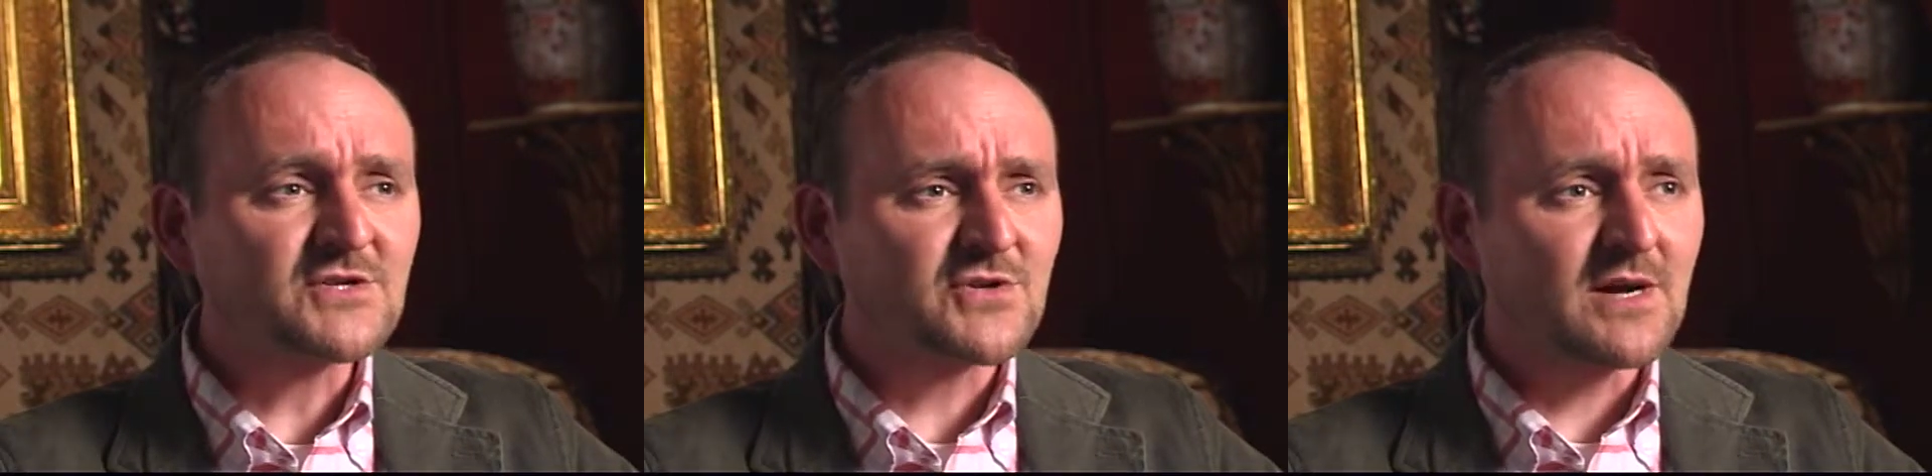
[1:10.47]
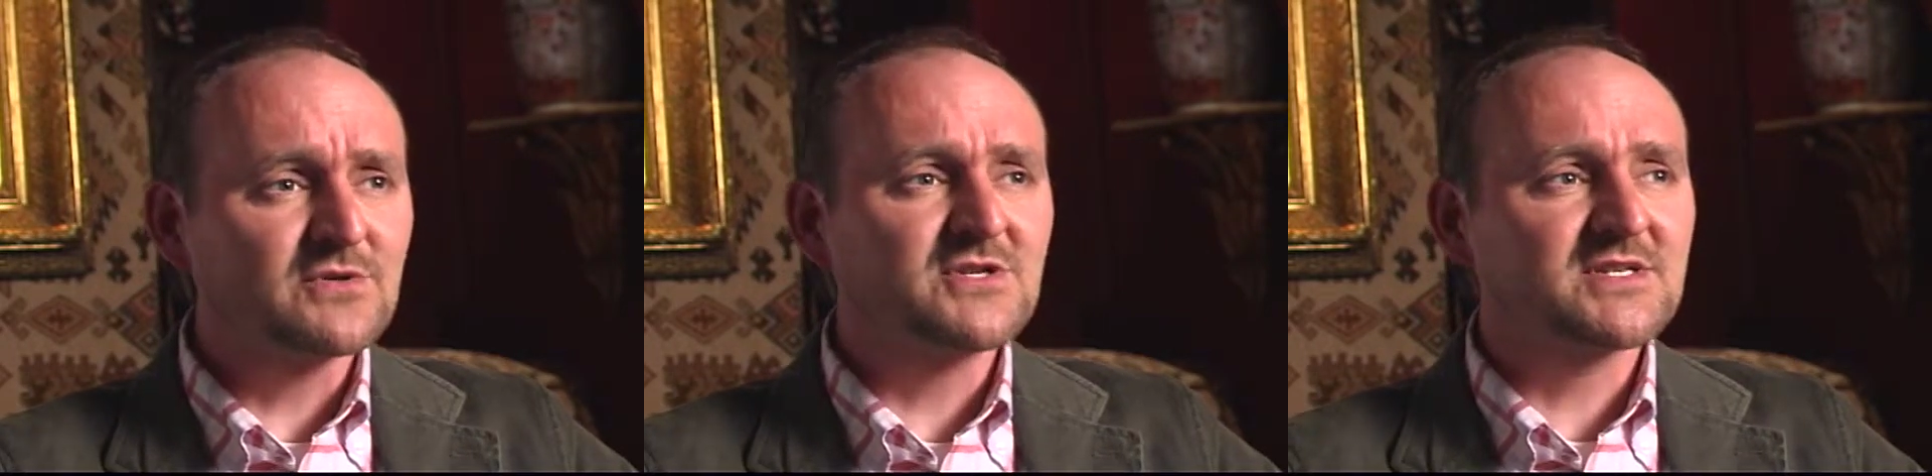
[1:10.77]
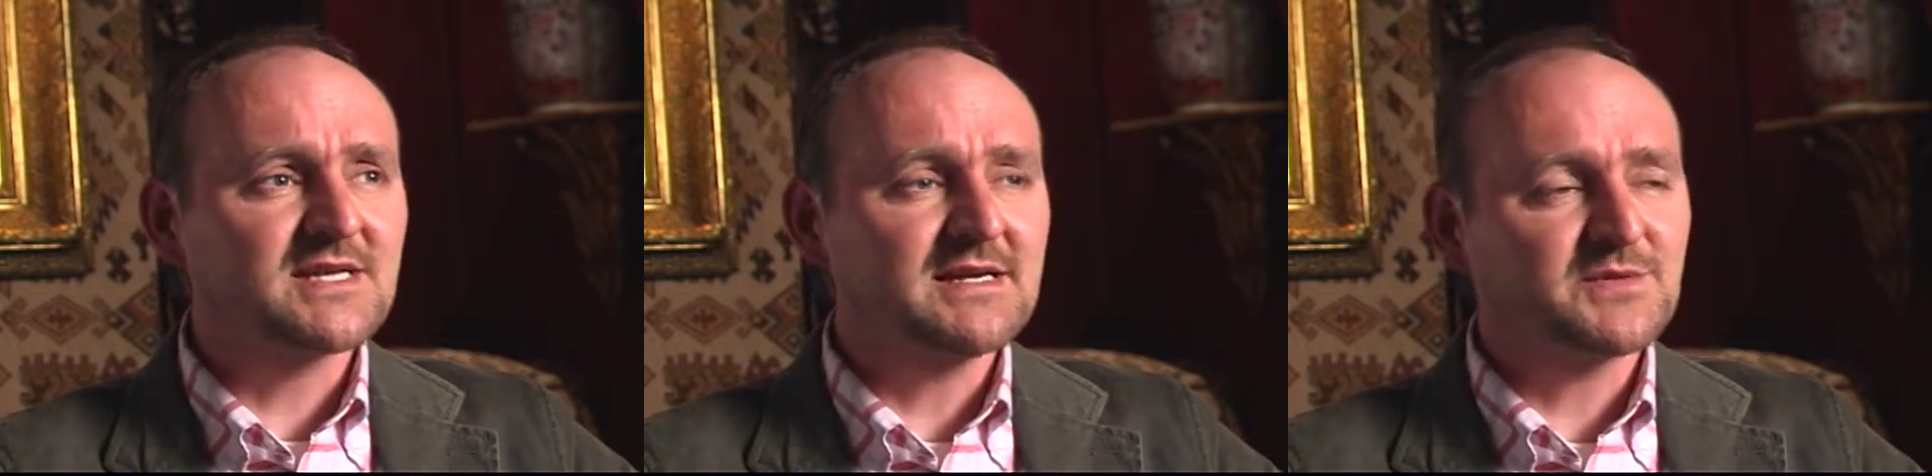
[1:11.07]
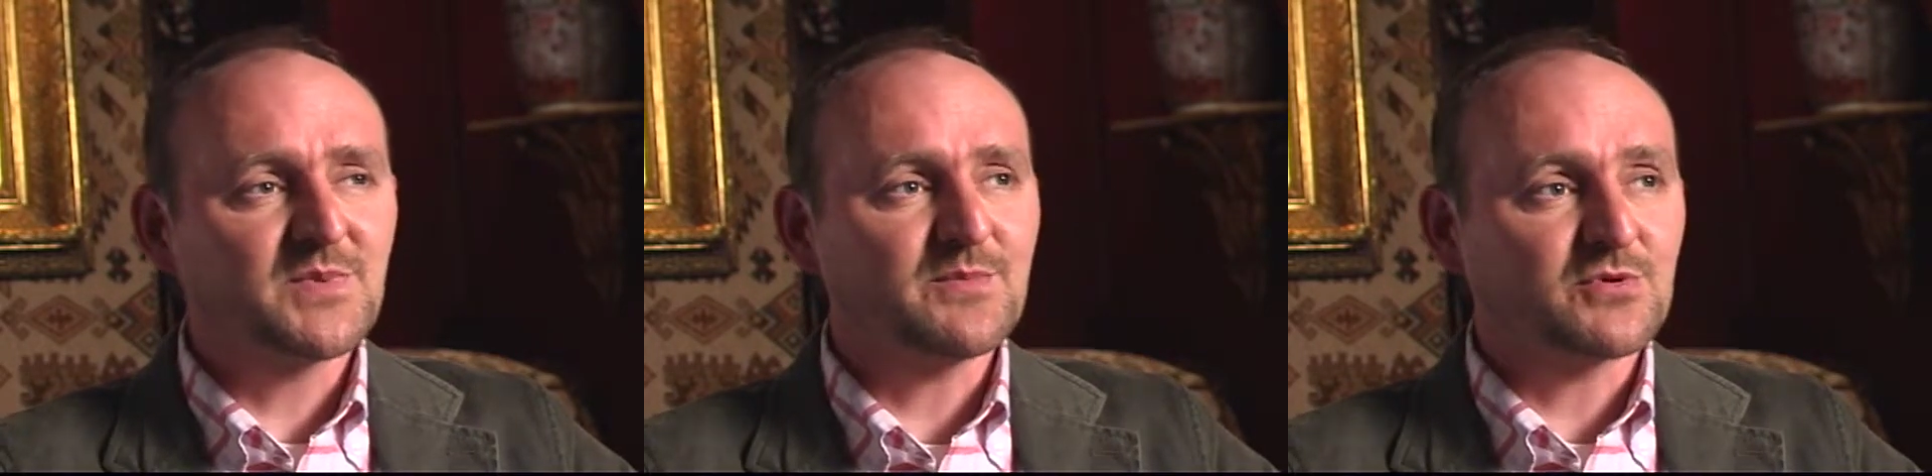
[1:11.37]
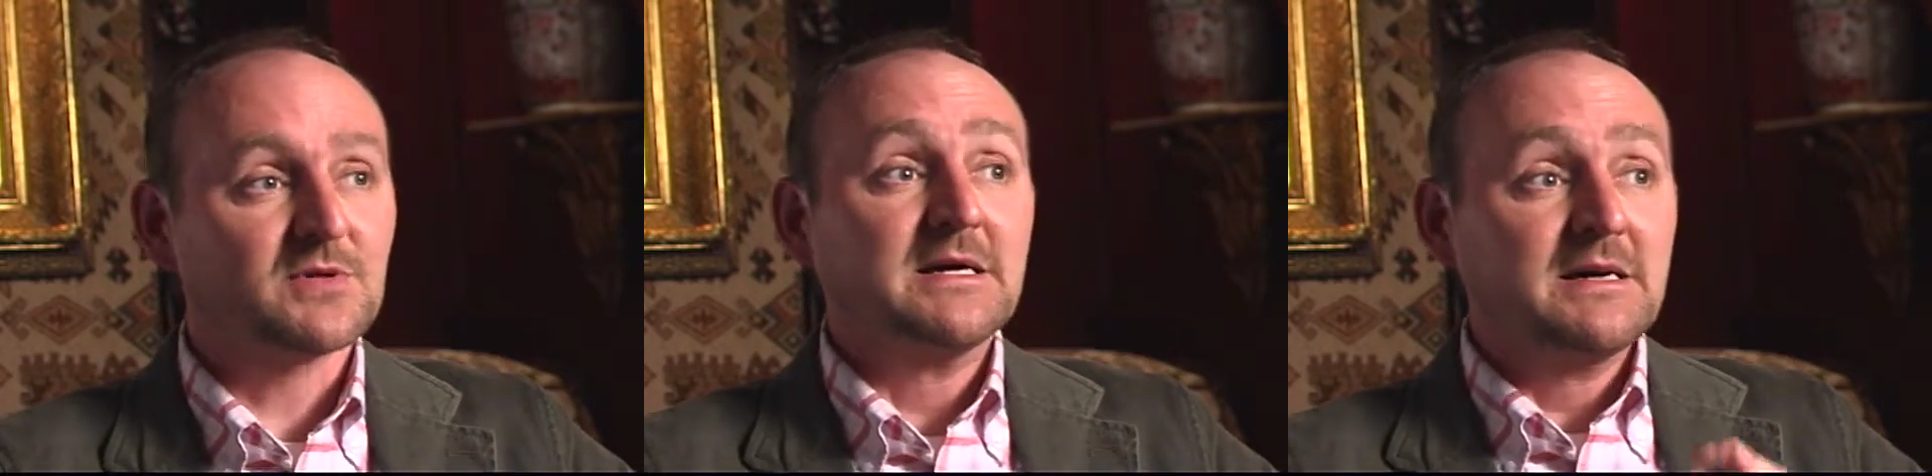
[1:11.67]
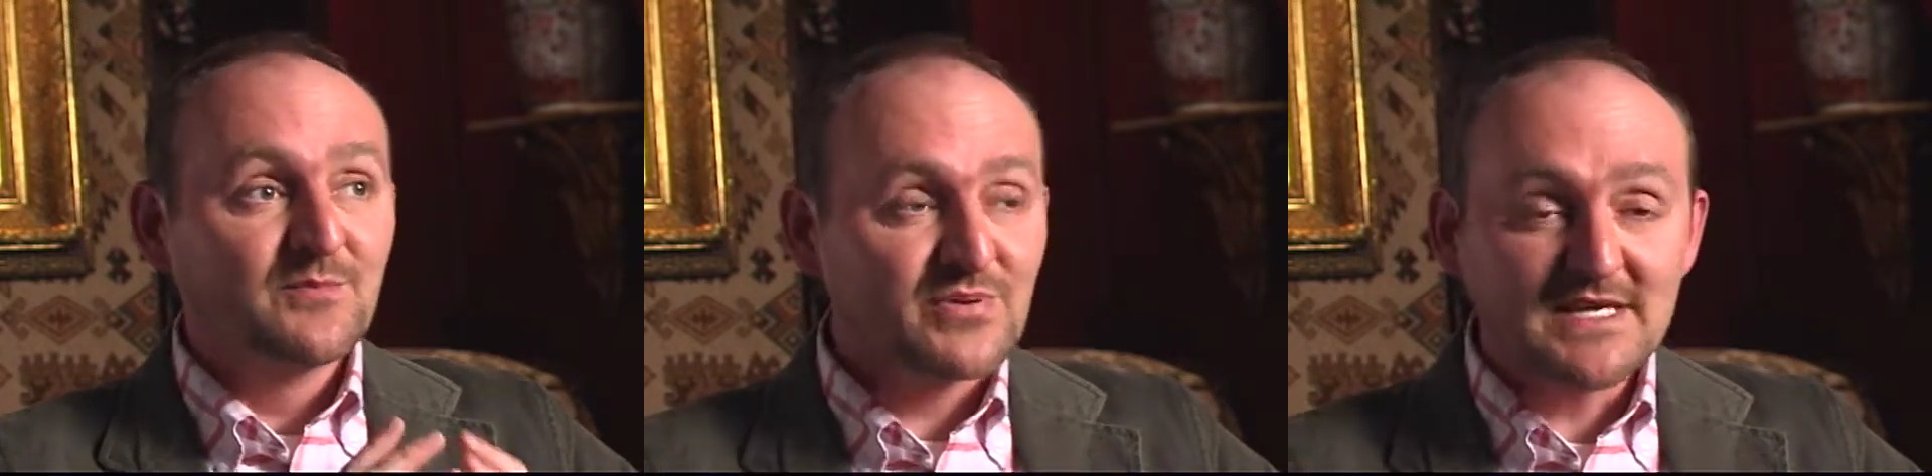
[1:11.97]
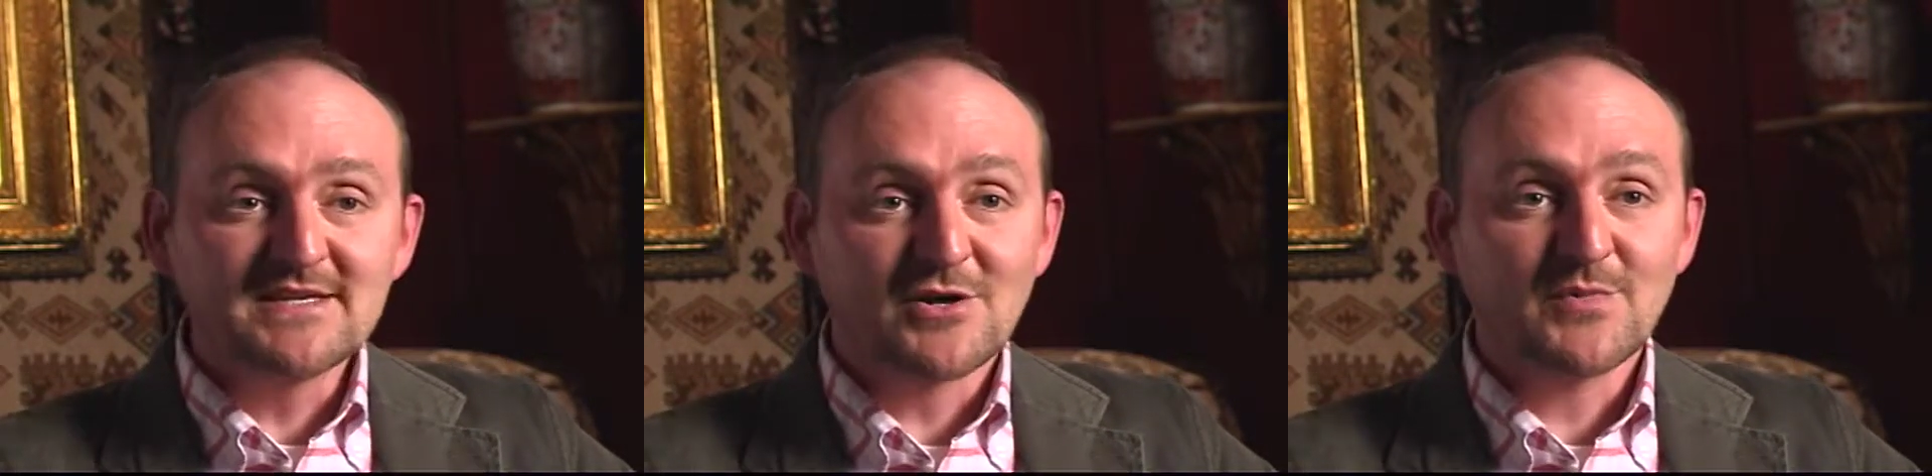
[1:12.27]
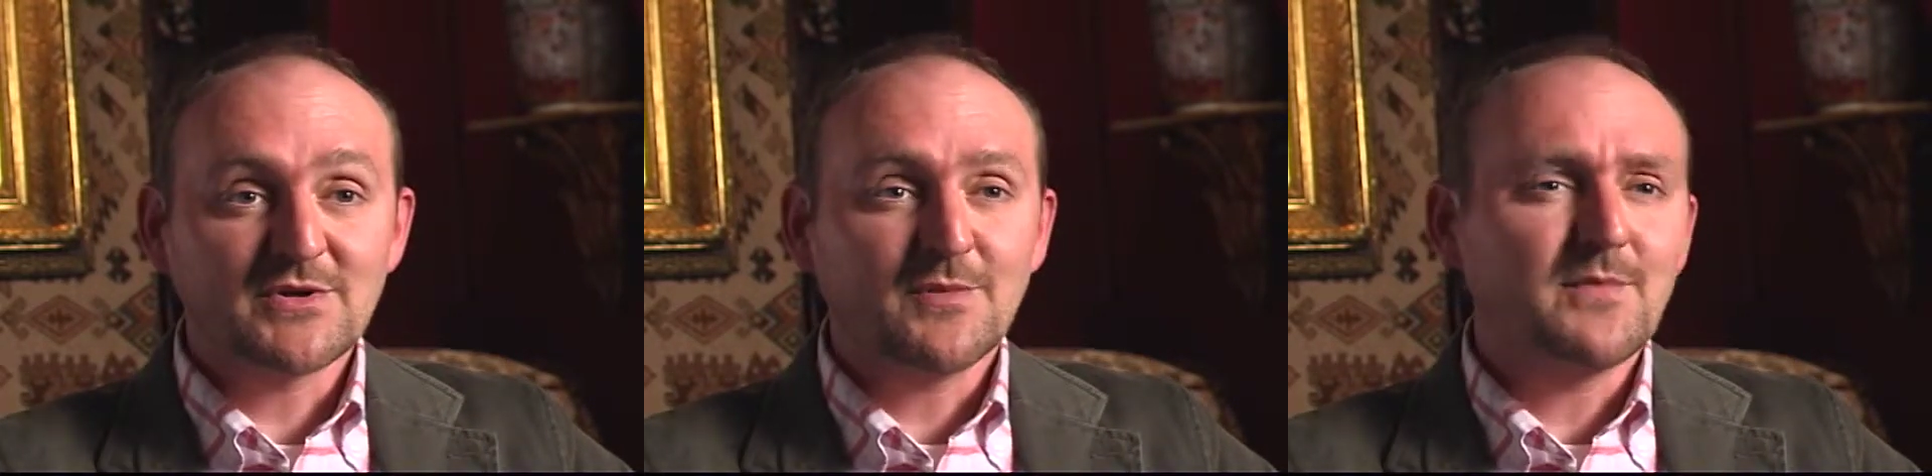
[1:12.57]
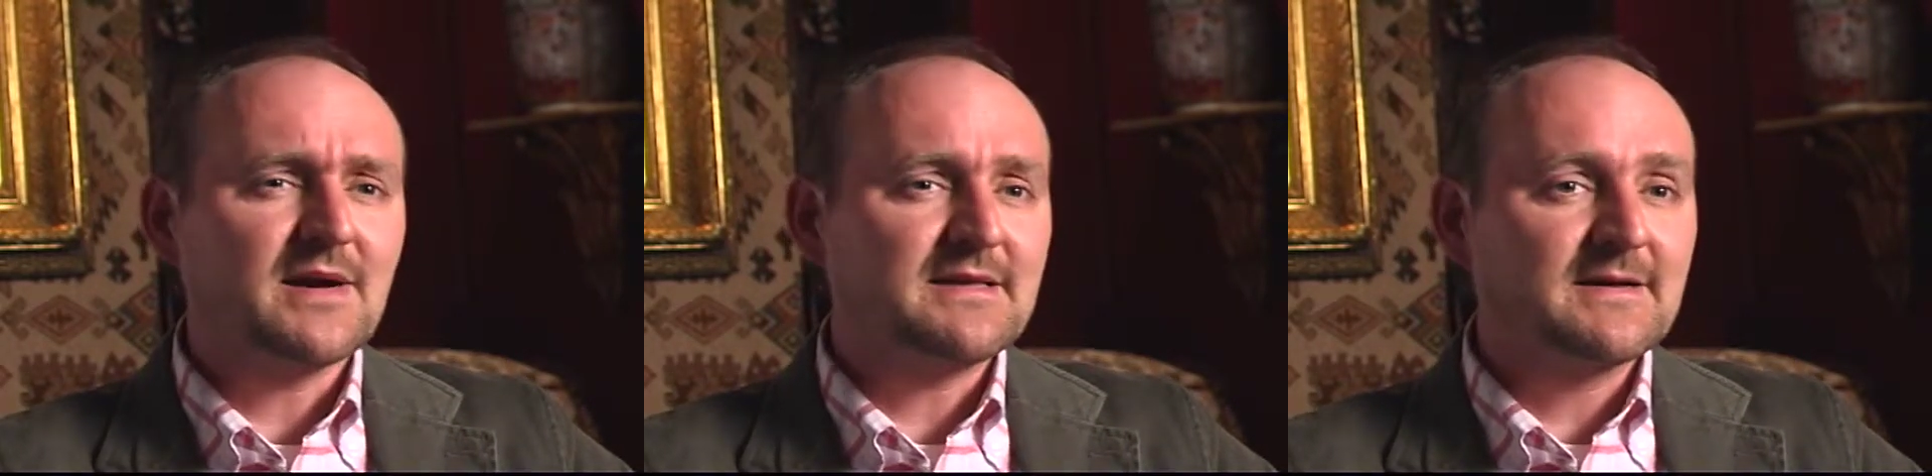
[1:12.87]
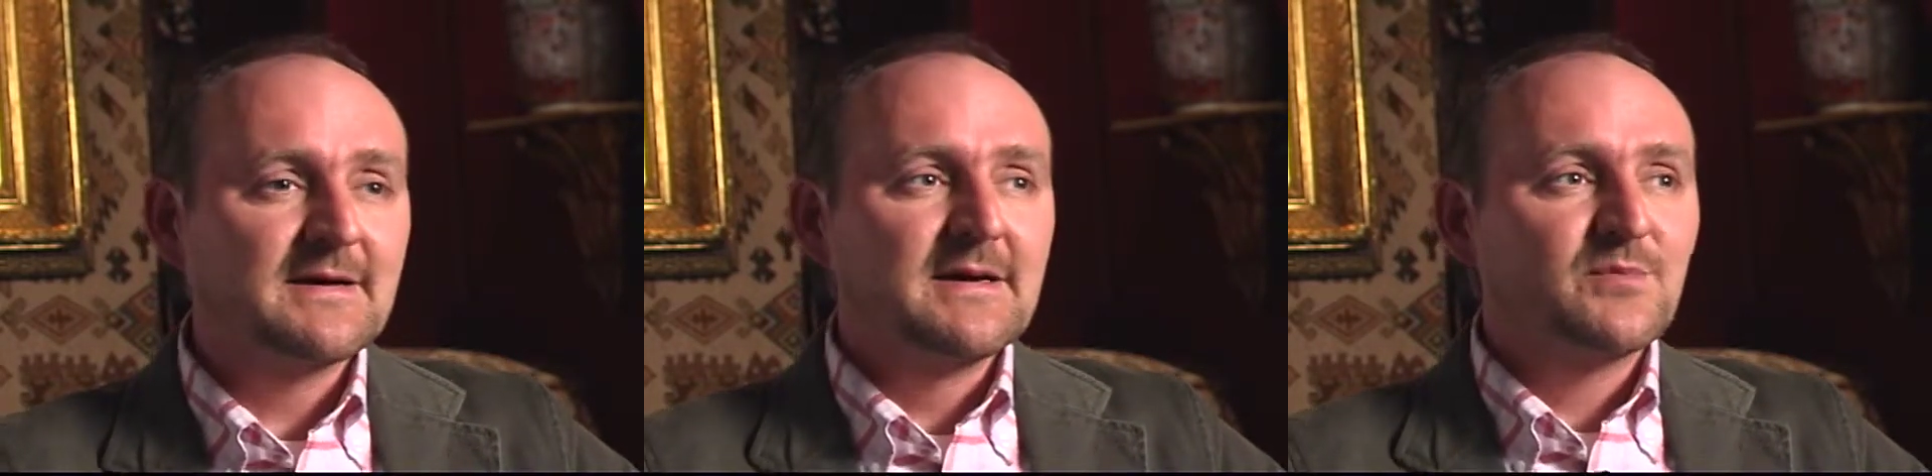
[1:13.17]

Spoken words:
So I would just say to people, please open your mind.